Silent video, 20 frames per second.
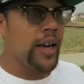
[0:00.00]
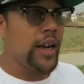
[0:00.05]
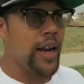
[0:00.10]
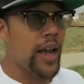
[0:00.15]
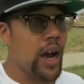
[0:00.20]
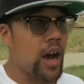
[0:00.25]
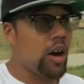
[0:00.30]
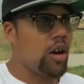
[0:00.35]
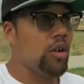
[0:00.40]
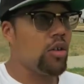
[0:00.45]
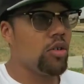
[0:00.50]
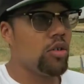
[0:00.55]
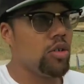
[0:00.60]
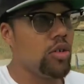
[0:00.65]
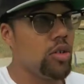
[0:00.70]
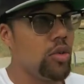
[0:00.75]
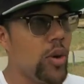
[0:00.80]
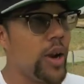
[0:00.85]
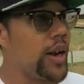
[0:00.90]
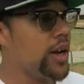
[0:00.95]
Now,
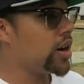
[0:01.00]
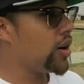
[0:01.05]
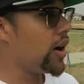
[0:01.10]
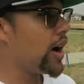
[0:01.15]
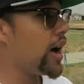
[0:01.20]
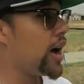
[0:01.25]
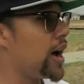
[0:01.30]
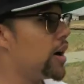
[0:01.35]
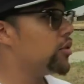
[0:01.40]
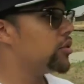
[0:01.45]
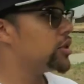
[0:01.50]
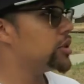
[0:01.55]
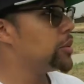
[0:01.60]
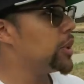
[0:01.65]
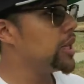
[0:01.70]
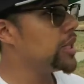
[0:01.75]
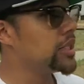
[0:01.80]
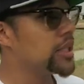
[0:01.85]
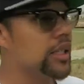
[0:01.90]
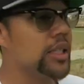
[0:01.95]
the radio ad was
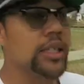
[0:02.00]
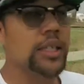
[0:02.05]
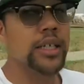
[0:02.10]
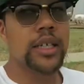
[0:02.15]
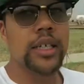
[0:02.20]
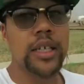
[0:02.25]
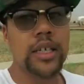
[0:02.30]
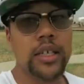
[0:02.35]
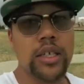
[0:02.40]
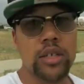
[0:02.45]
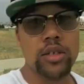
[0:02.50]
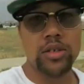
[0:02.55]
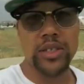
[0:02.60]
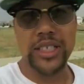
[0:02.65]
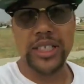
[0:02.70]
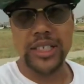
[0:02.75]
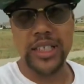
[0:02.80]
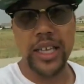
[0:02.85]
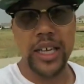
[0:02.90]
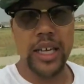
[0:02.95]
basically a little
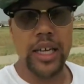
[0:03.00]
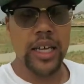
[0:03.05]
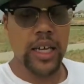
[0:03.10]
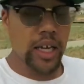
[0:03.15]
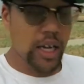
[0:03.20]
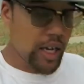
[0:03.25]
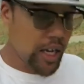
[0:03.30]
skit